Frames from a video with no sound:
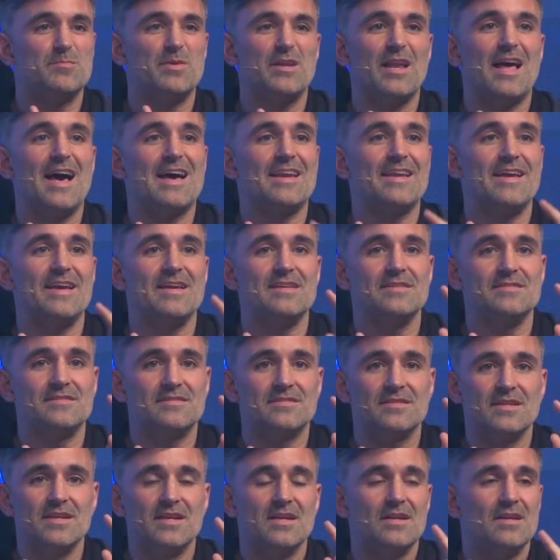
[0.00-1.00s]

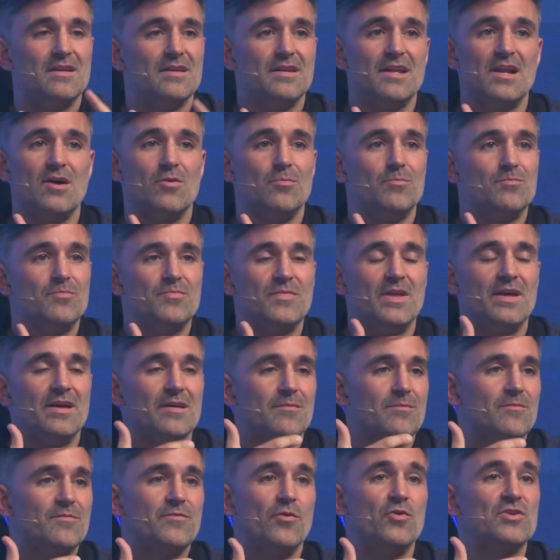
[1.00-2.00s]
Pilates, the
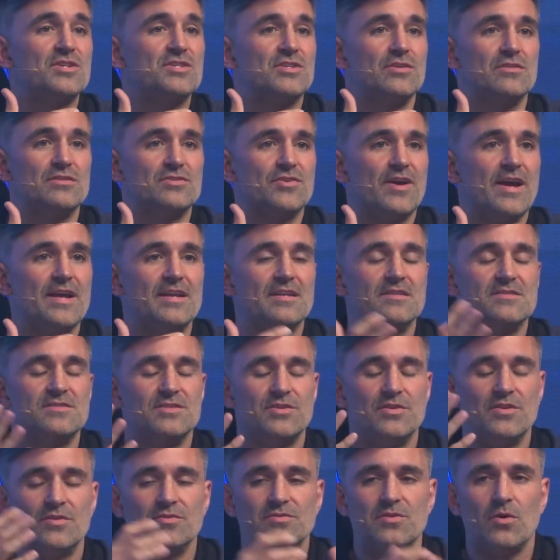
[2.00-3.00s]
functional training
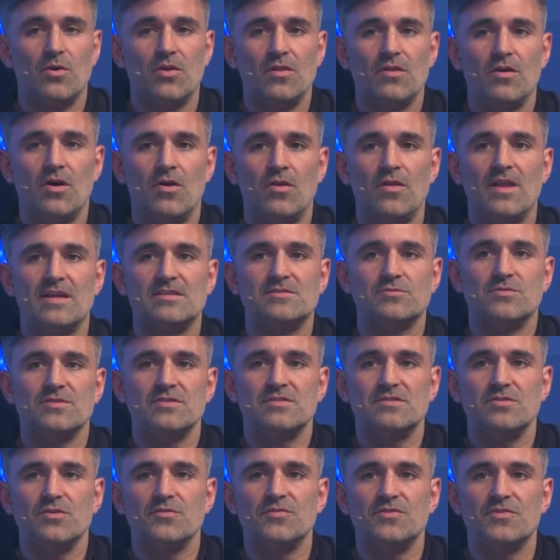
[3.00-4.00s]
studios, all that sort of
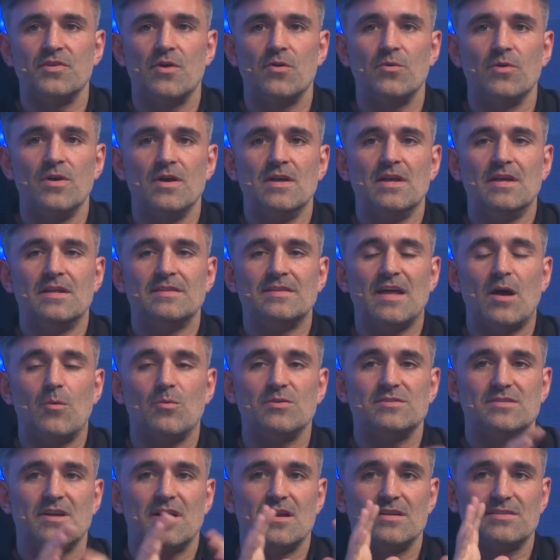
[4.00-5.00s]
stuff. So that
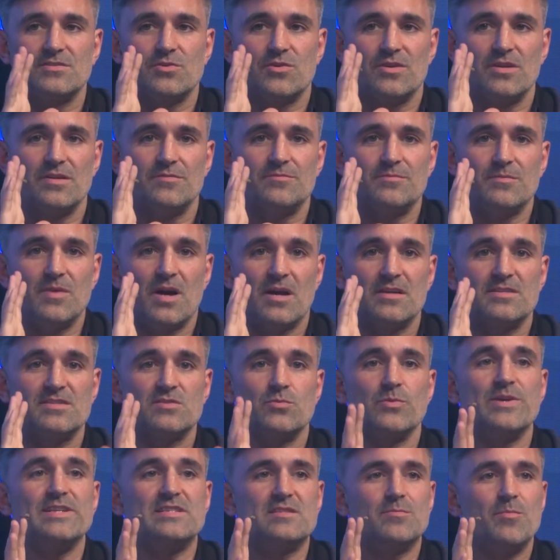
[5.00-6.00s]
was our
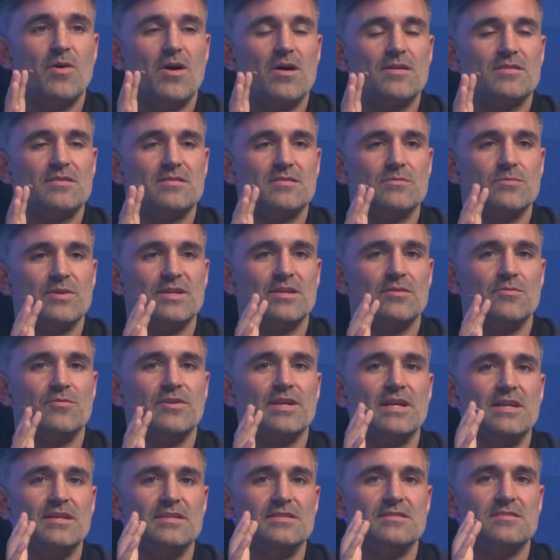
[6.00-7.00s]
sweet spot. We had a
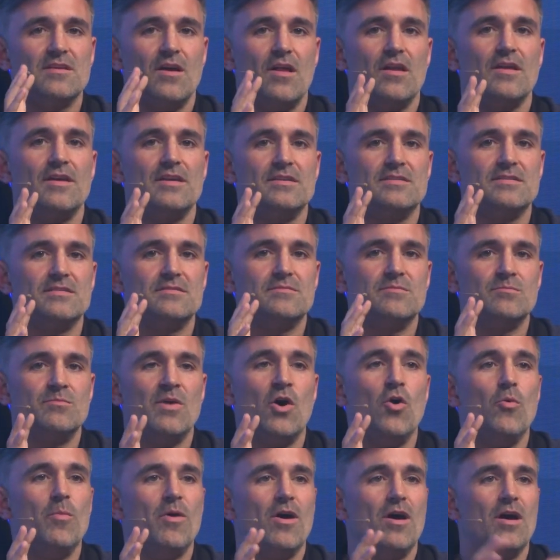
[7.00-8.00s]
really solid
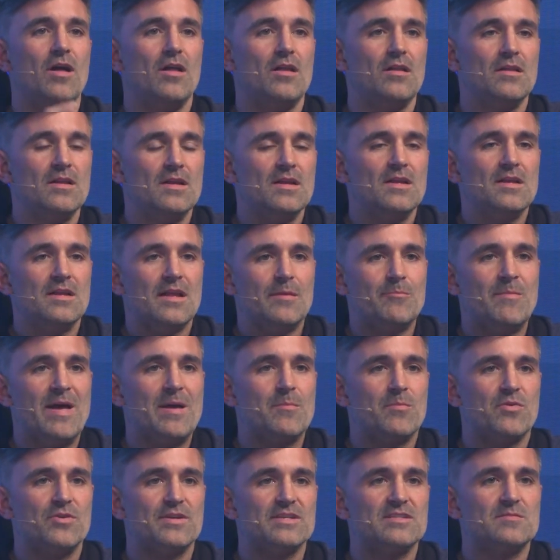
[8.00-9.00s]
mobile
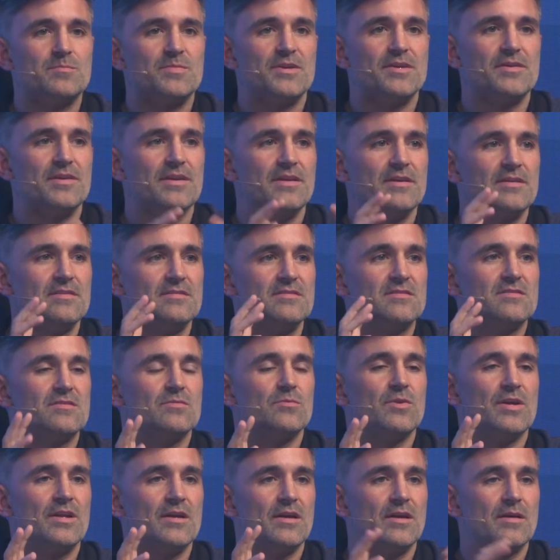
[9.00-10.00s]
member experience
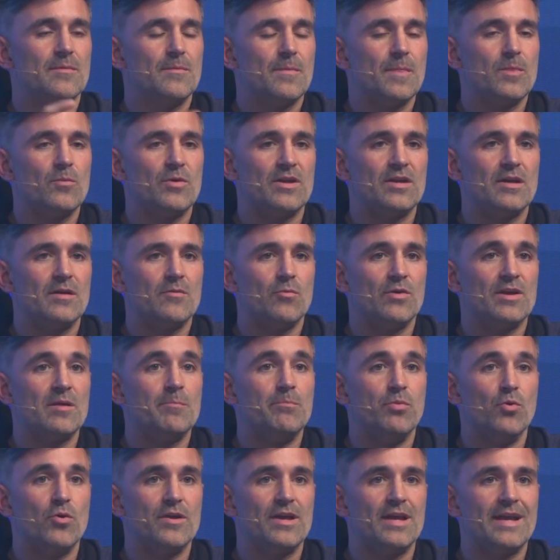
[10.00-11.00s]
with a
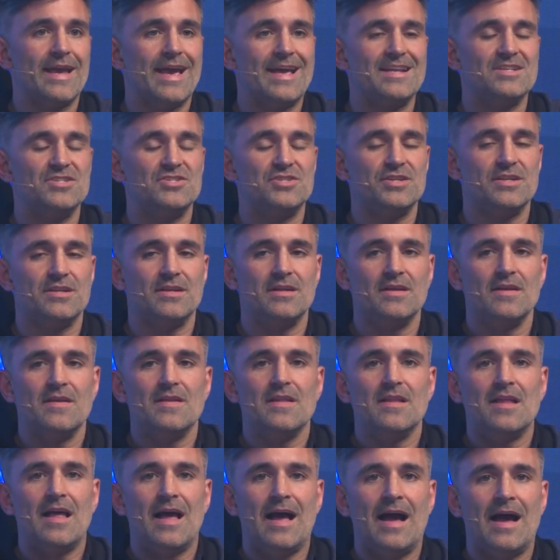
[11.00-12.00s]
booking engine,
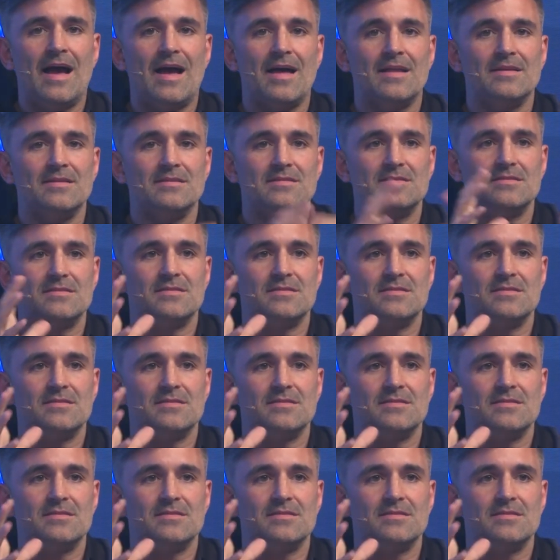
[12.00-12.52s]
and